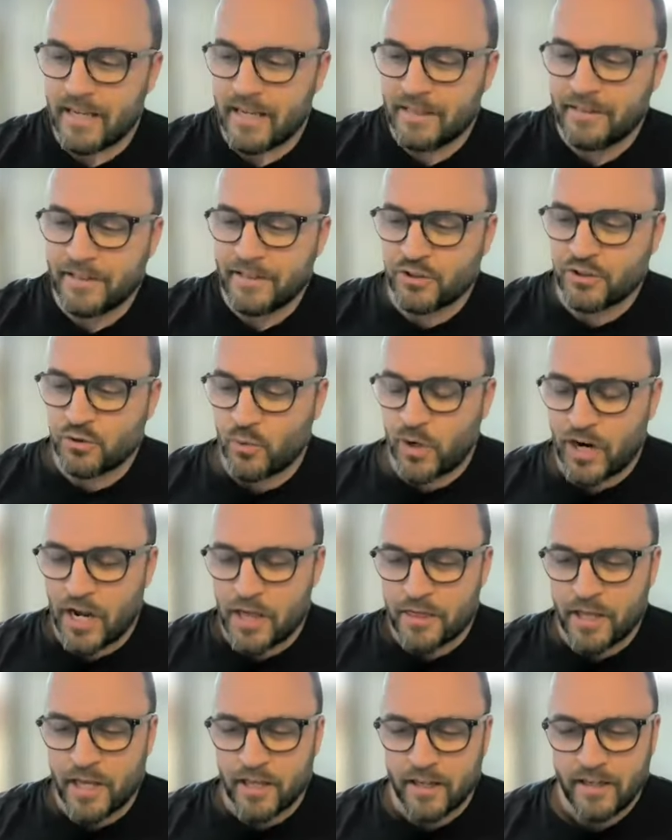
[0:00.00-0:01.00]
And this is where
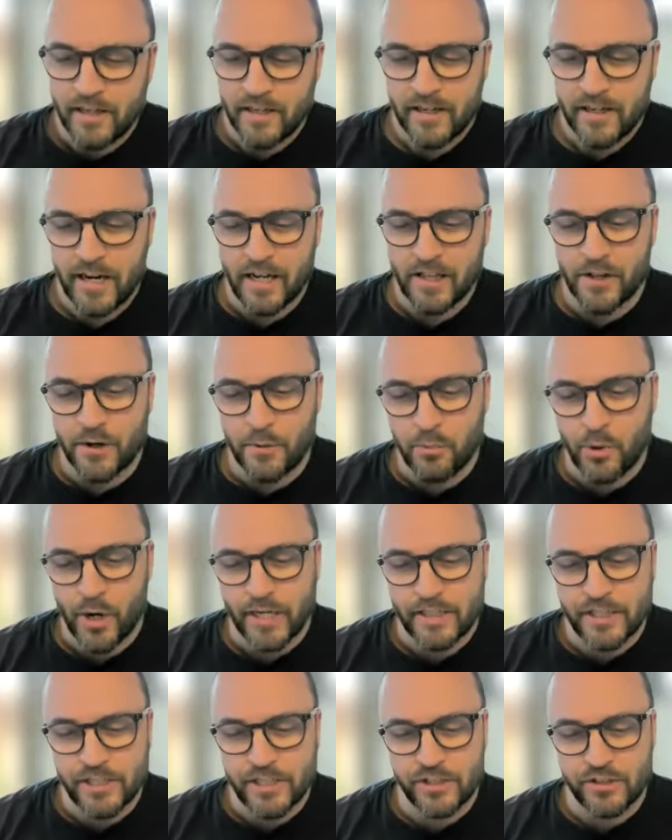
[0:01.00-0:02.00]
I think a lot of
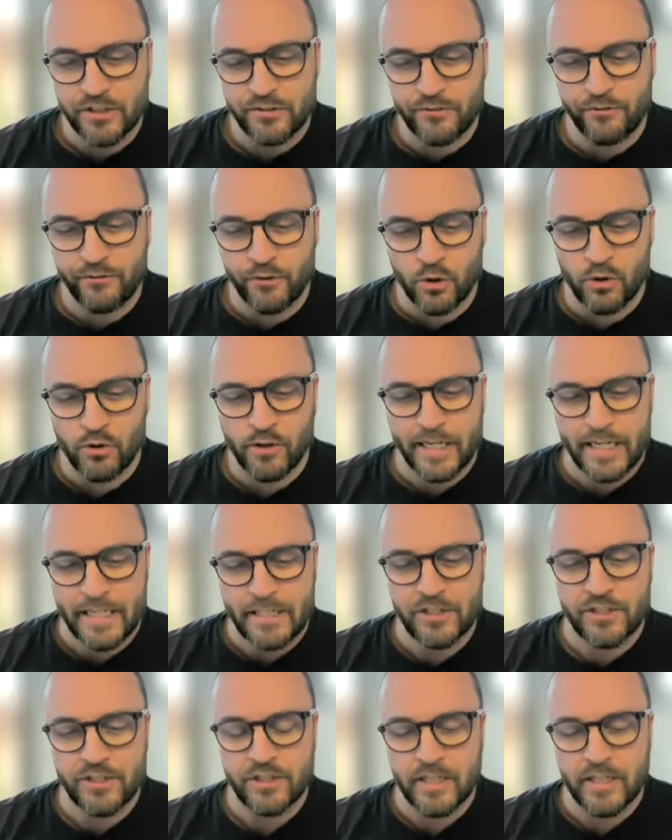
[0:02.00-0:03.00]
practitioners fall
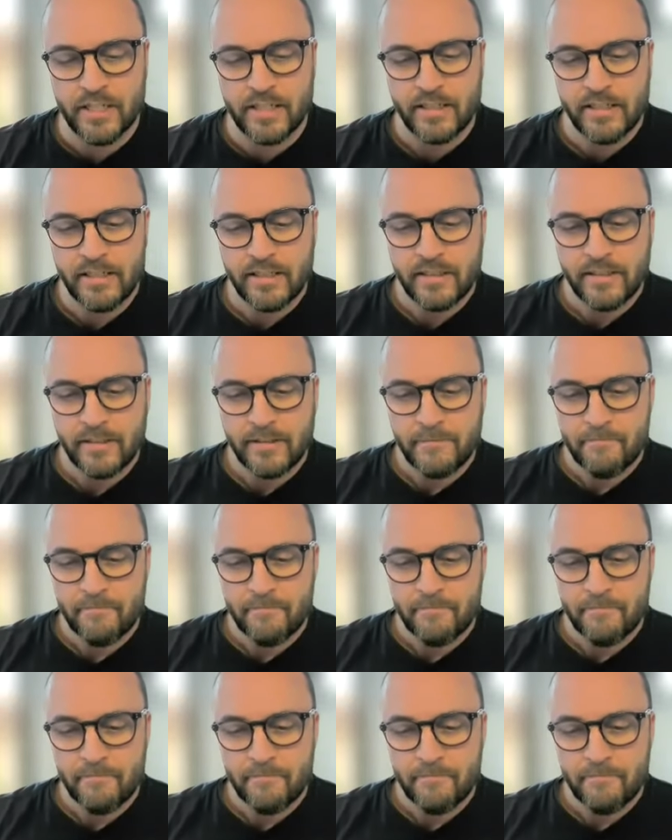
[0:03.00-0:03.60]
into the